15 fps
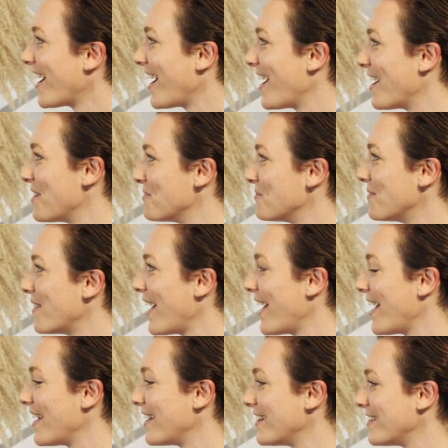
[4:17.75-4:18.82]

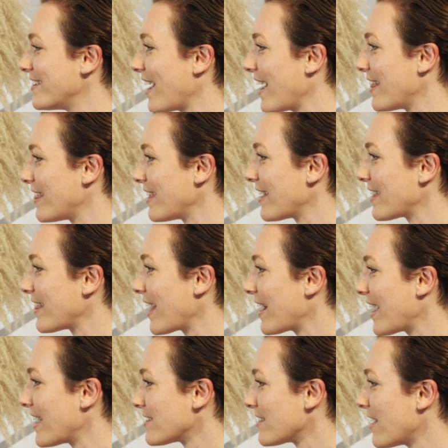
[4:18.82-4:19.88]
And I think that
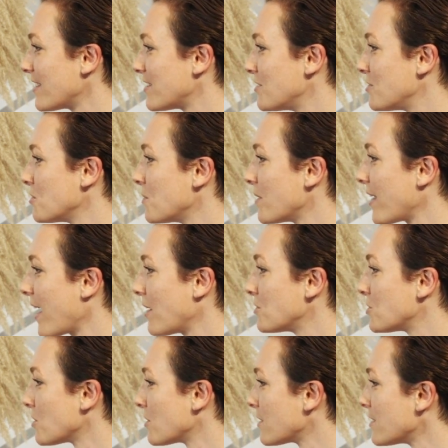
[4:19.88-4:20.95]
has a lot to do with how
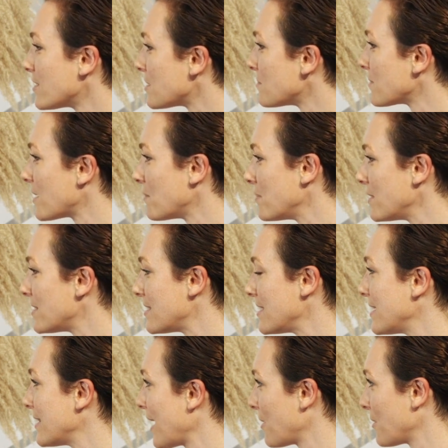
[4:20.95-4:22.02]
journalism can be
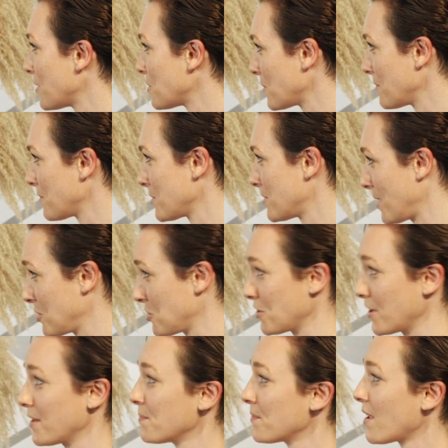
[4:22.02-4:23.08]
seen now in the 21st
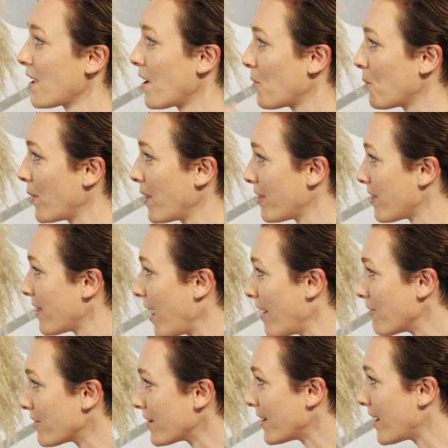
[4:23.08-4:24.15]
century. With
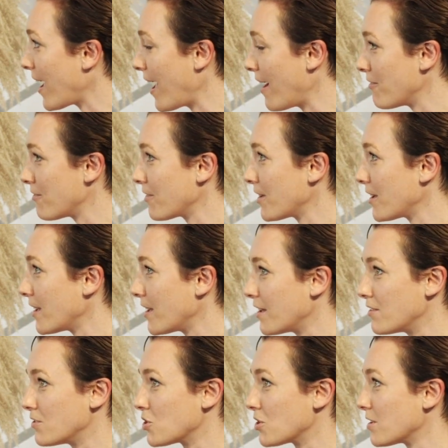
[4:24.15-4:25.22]

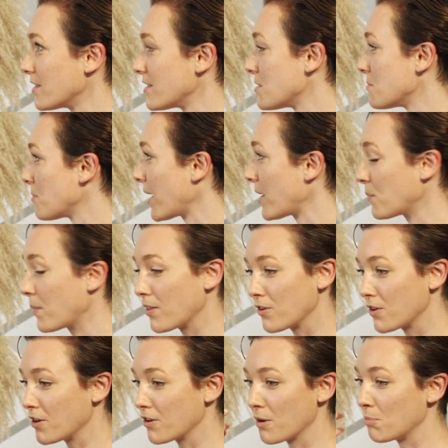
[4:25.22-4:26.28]
every journalism brand, whether
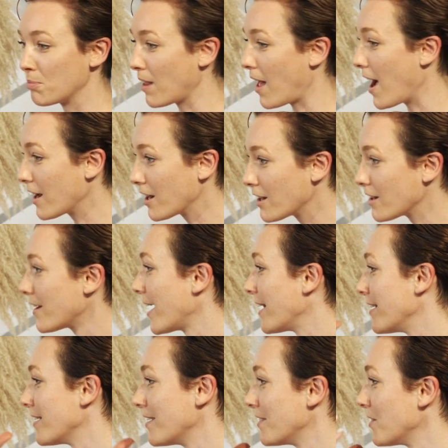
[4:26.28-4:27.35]
you're a
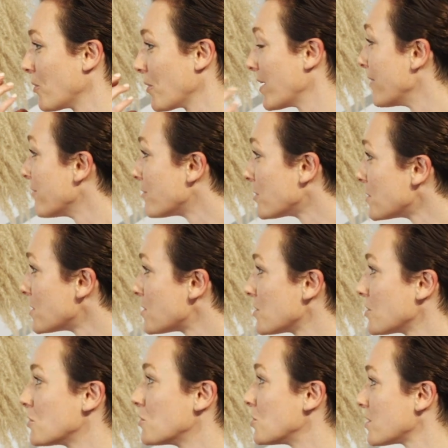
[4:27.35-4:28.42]
blogger or an
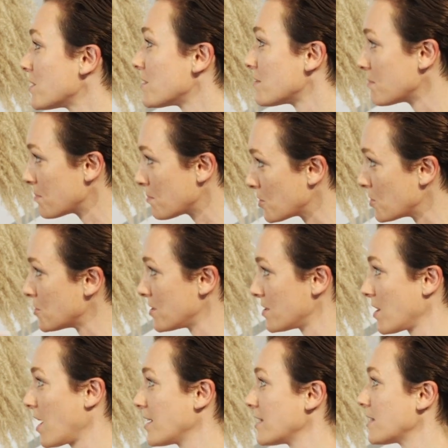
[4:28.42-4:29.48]
influencer who just produces
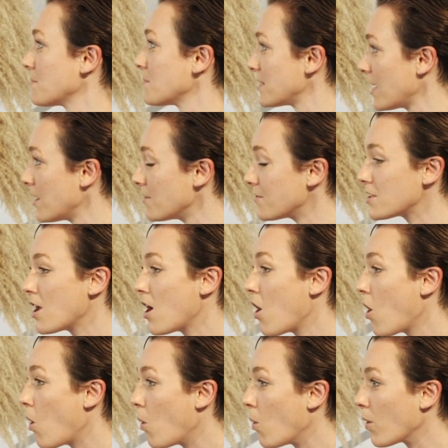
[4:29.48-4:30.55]
content themselves,
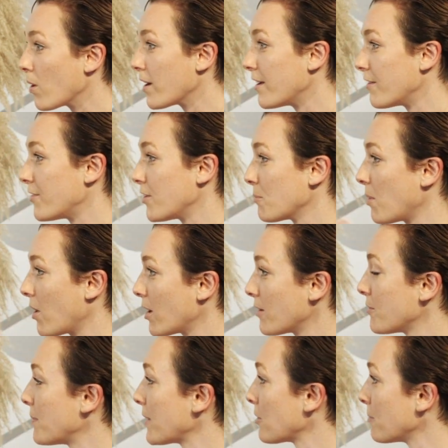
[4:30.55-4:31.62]
or if you're part of
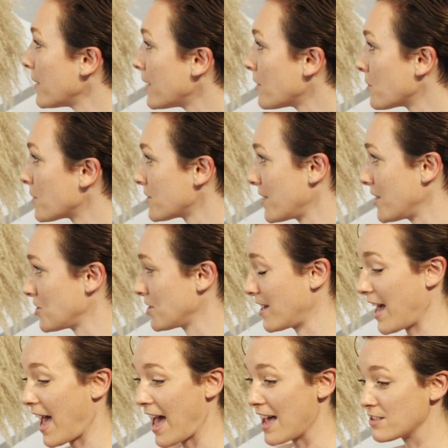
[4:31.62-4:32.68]
a bigger media organization that
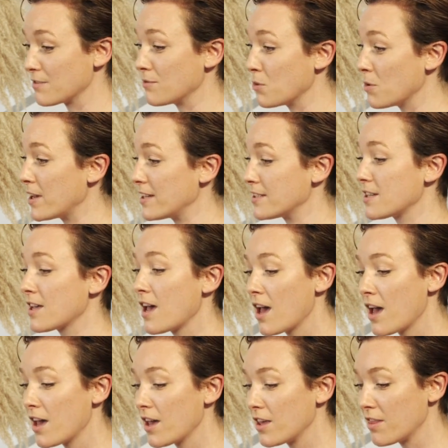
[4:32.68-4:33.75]
has a voice,
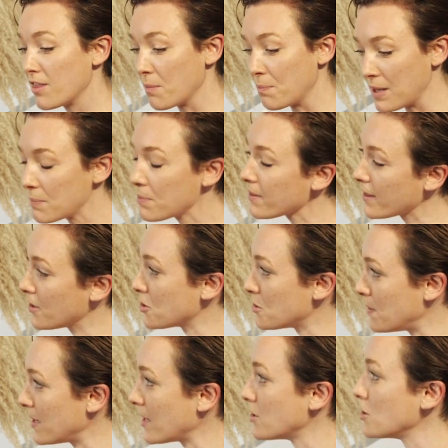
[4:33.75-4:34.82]
the people that you're
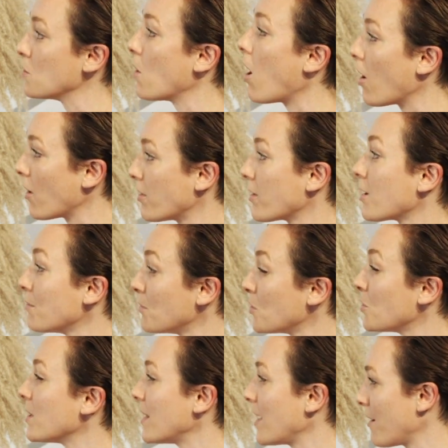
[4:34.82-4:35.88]
speaking to are the
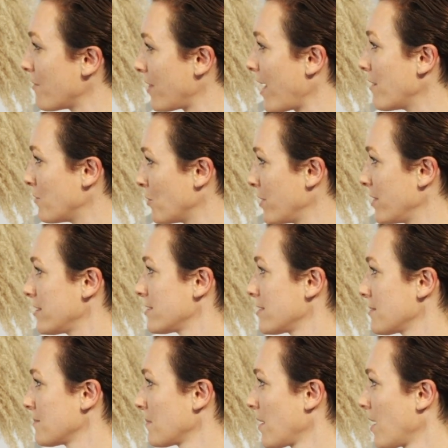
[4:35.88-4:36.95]
community of that
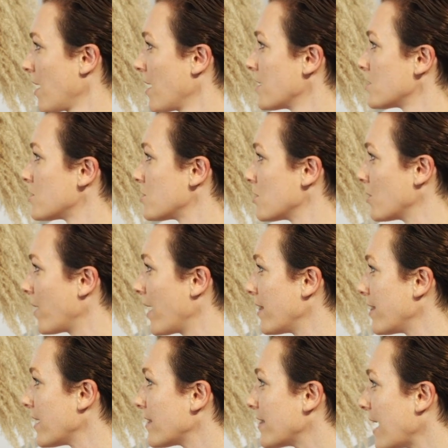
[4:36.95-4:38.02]
voice. So I
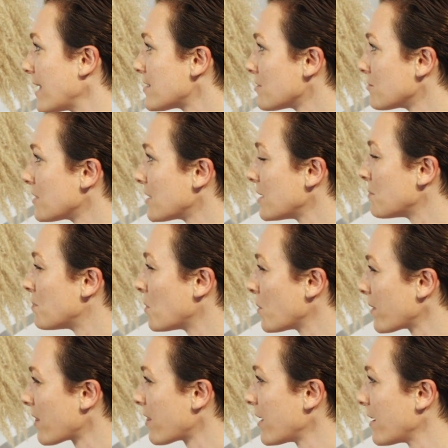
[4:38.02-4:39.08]
think that's a really
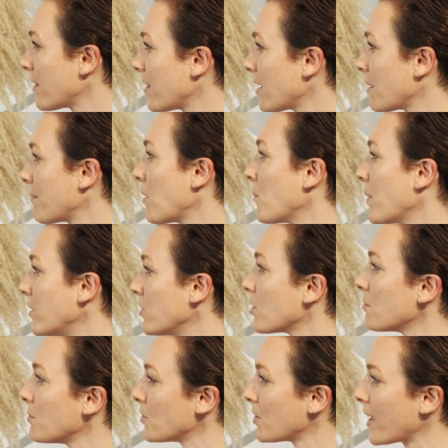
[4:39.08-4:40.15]
important thing to think about when you
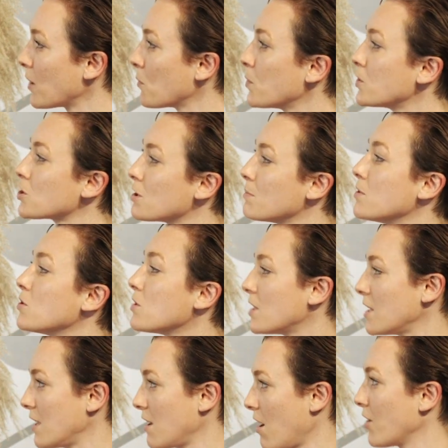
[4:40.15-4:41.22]
communicate. Which
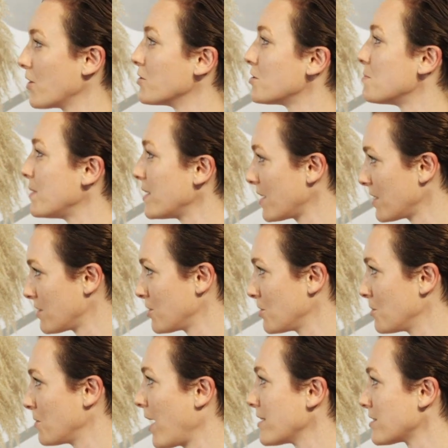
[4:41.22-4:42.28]
community are you speaking
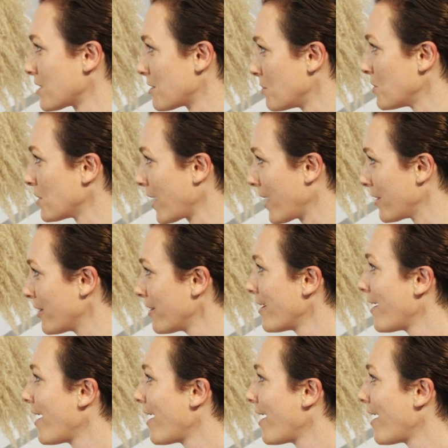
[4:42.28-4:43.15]
to as a communicator?